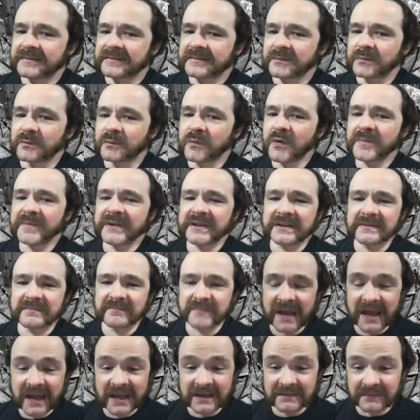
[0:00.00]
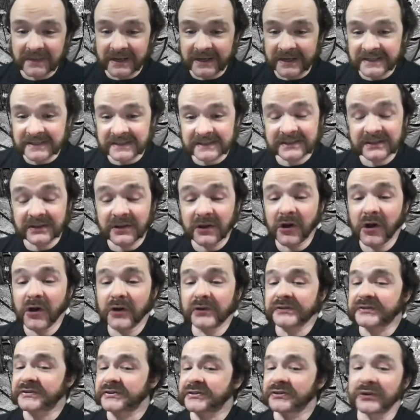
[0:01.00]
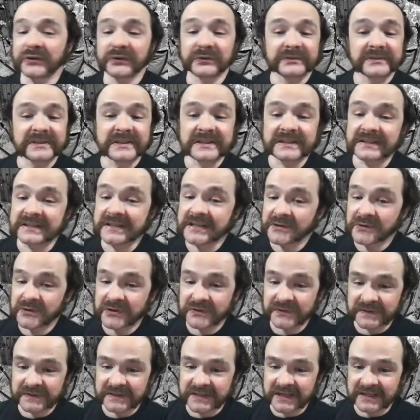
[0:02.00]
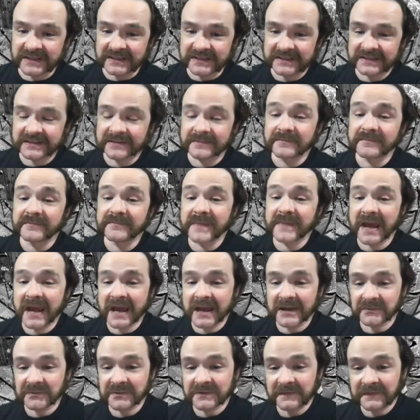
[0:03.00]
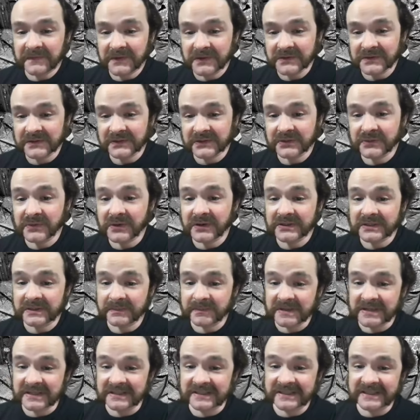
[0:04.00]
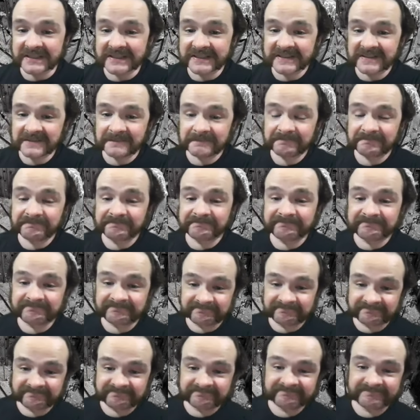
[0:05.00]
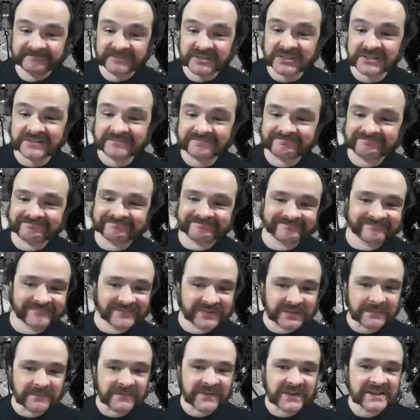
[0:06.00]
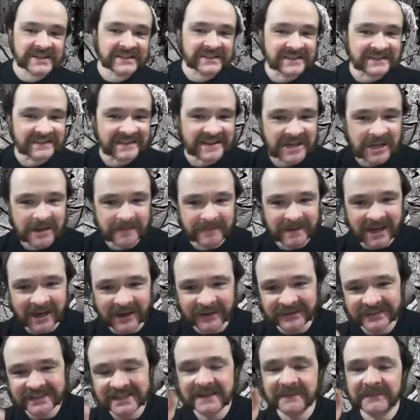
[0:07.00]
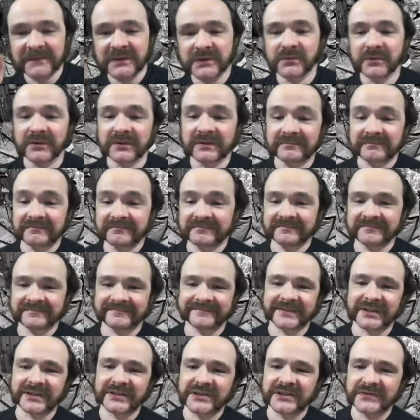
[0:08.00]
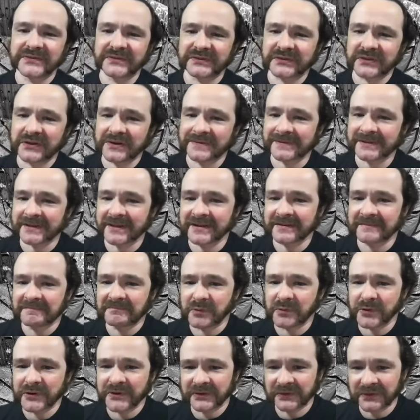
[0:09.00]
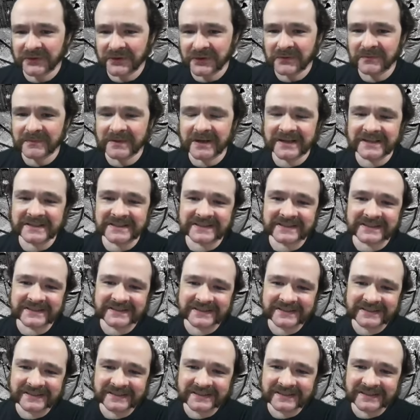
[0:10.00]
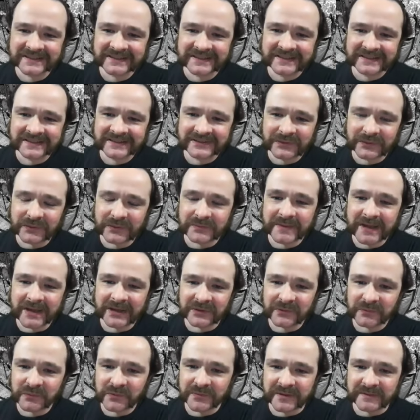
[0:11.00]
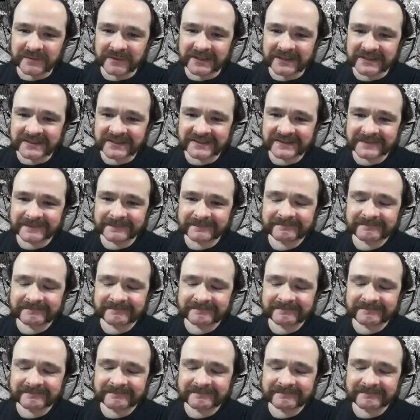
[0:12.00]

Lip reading: Woman and man mice, also zero sense. Man refers to our species. Just some things to think about if you were going to use terms like boy or girl mice or man or woman mice.